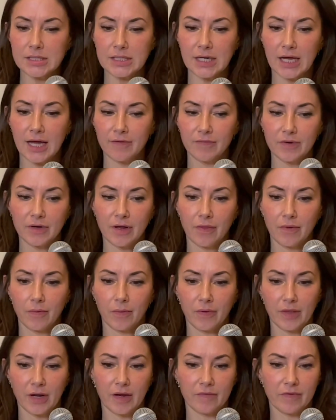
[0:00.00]
and I have another
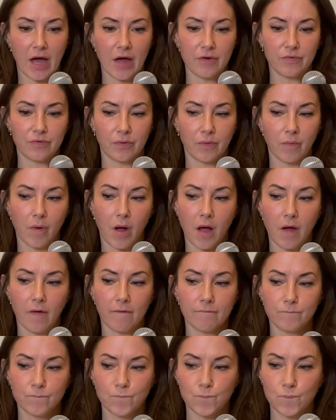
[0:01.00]
one that I've had for a
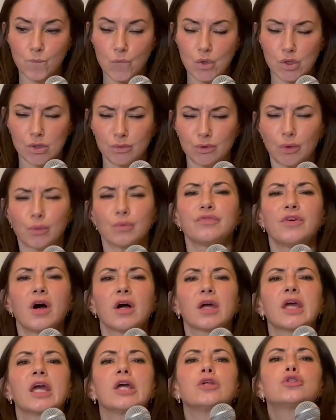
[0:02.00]
while. So don't
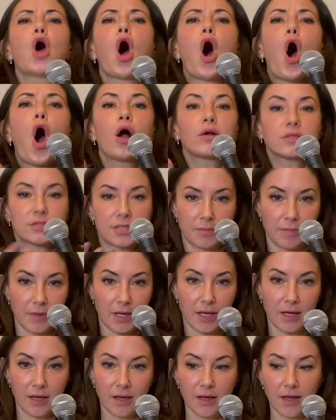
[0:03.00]
fucking talk to
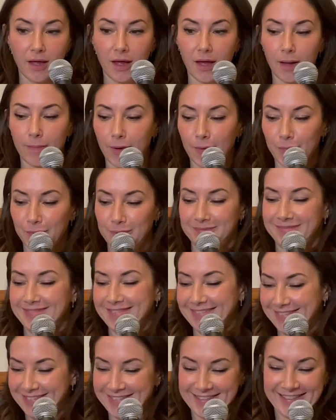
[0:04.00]
me about.
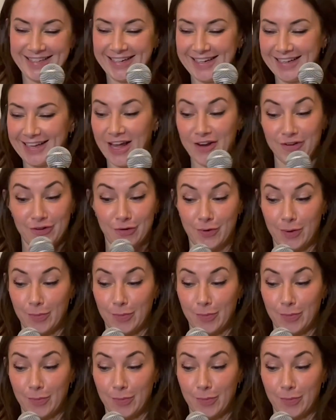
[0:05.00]
I'm just kidding. I don't know what